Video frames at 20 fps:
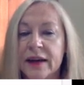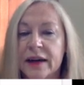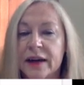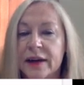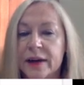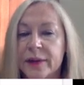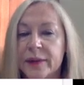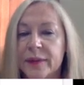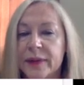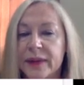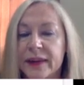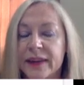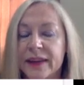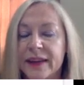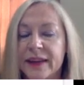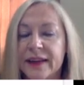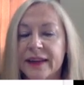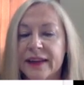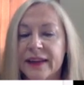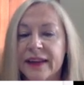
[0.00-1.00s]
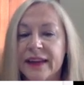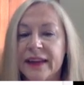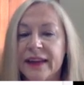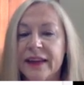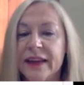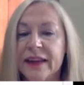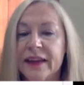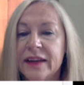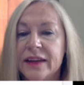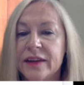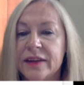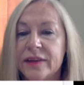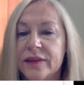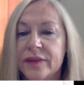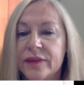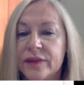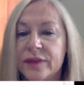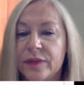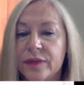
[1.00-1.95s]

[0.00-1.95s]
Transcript: And then E of